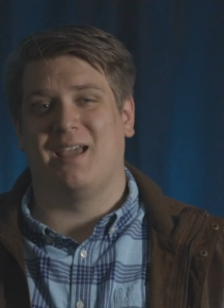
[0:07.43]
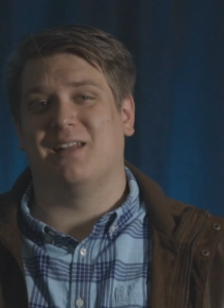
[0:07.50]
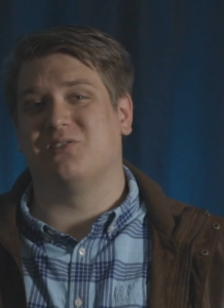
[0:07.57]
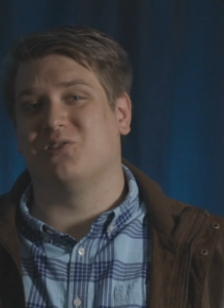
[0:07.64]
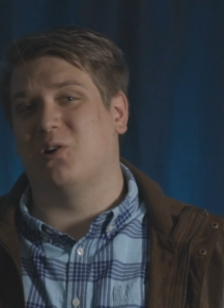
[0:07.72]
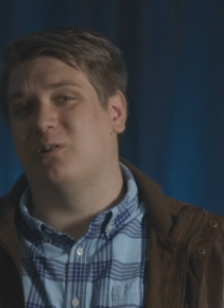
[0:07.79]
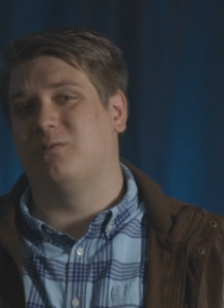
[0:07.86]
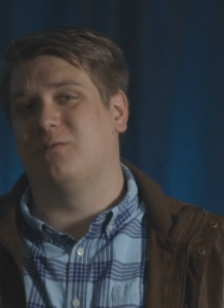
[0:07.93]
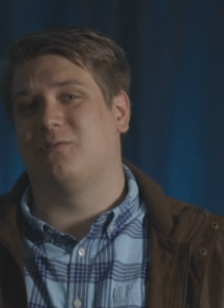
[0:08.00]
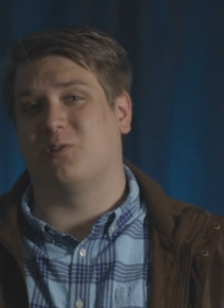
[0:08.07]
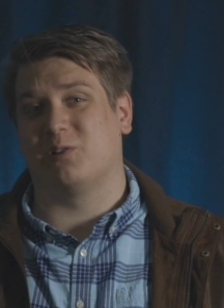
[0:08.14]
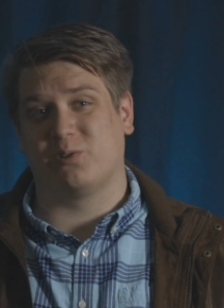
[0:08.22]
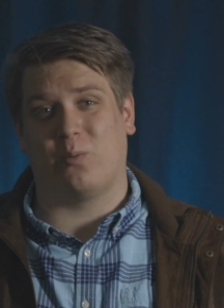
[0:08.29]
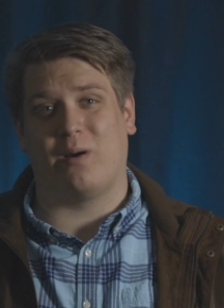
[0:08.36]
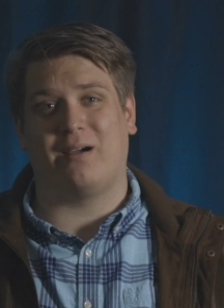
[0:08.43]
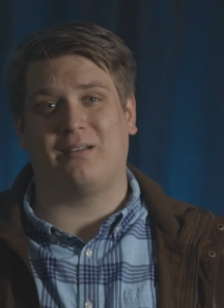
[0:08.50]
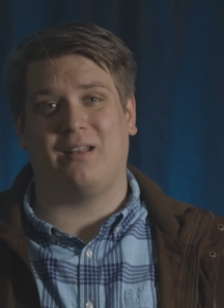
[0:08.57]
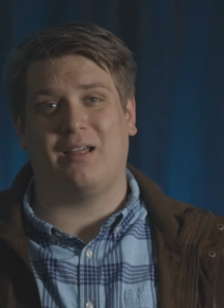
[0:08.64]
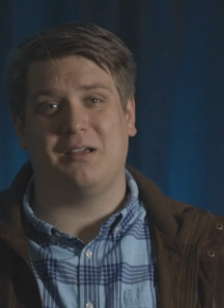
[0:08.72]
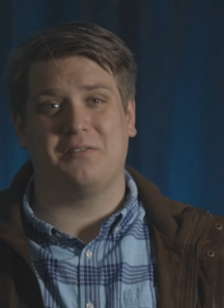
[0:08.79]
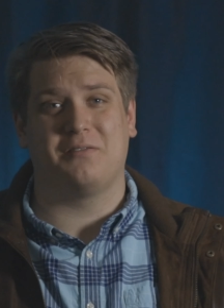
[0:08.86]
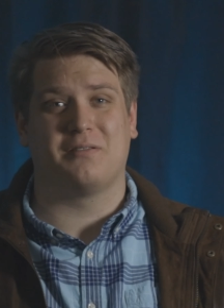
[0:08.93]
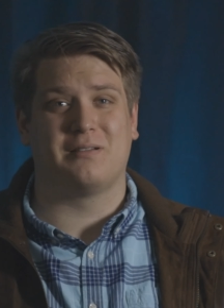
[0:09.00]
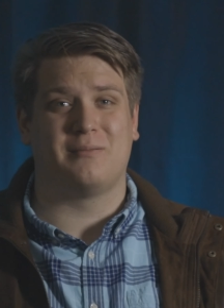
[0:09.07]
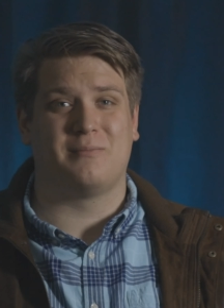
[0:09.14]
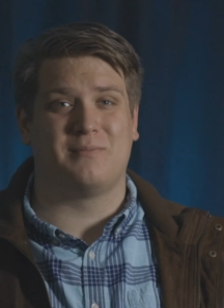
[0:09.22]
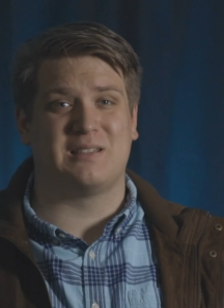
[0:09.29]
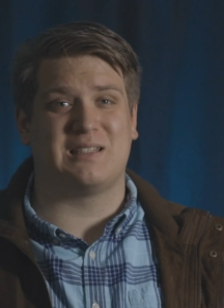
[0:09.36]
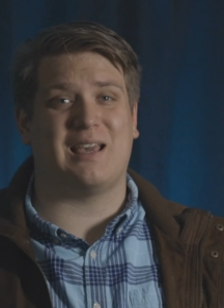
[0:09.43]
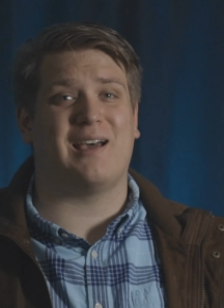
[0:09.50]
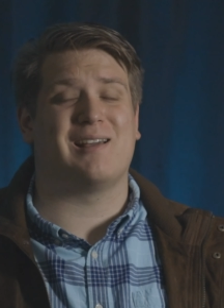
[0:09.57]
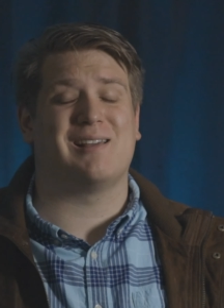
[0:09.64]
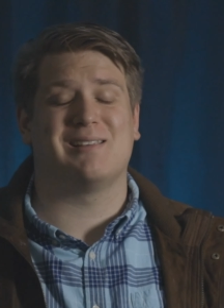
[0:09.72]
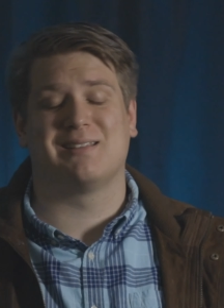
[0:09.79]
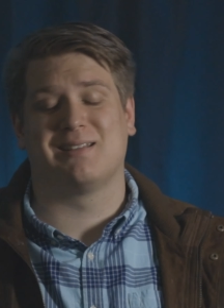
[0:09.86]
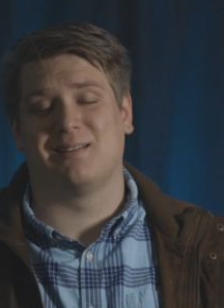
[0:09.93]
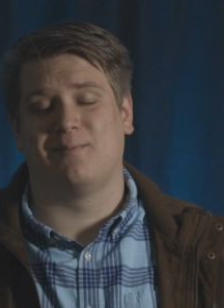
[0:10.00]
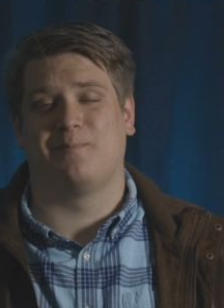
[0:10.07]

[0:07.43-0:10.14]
It is known for its wildlife, size,